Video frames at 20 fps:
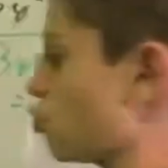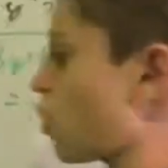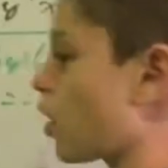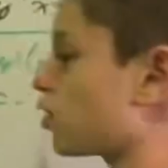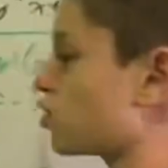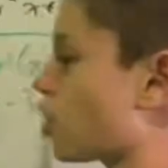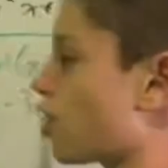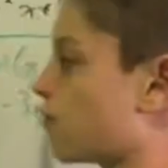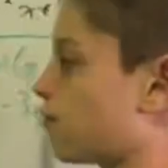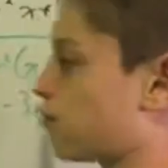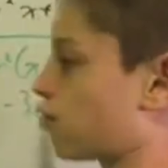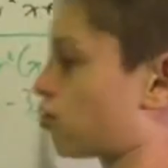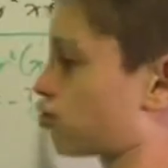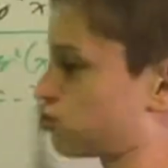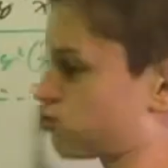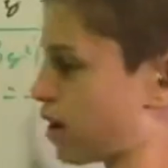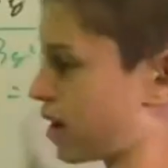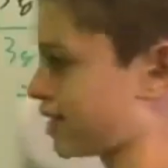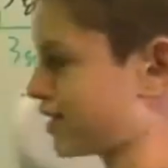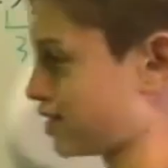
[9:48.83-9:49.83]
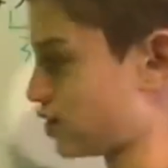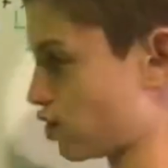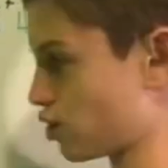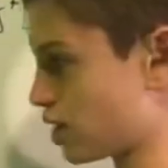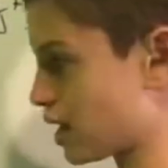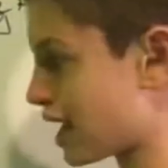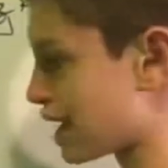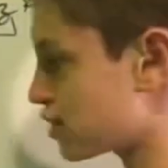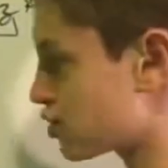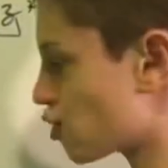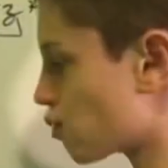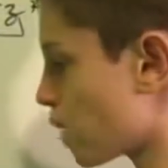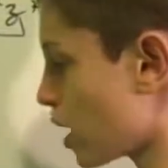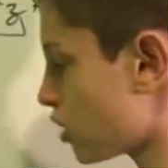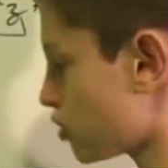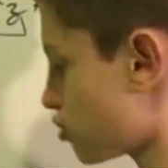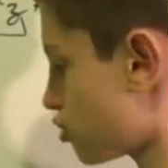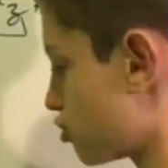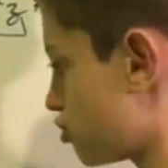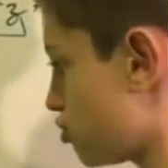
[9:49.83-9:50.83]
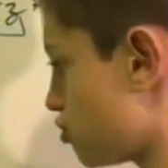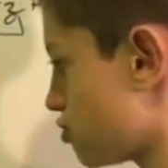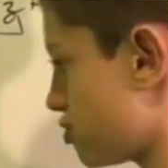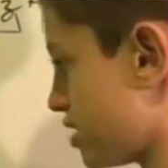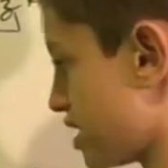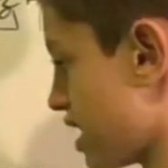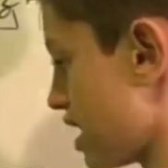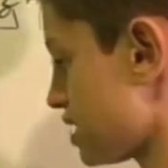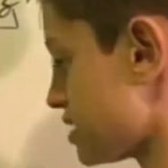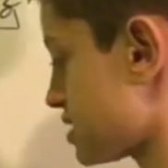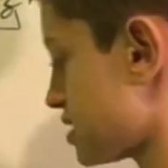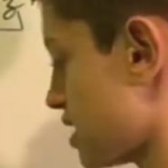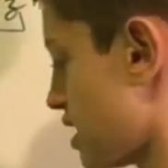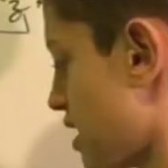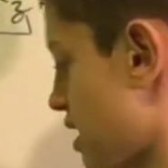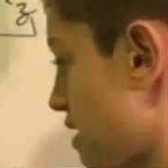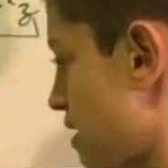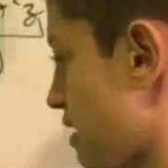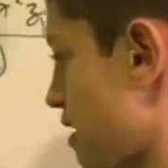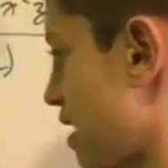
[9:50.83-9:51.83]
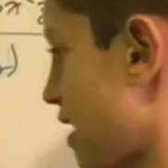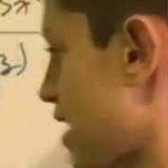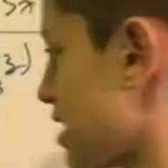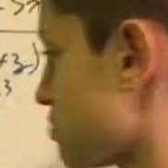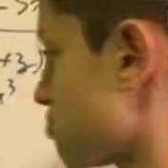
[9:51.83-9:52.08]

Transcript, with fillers: one of those right here. And the way to do this is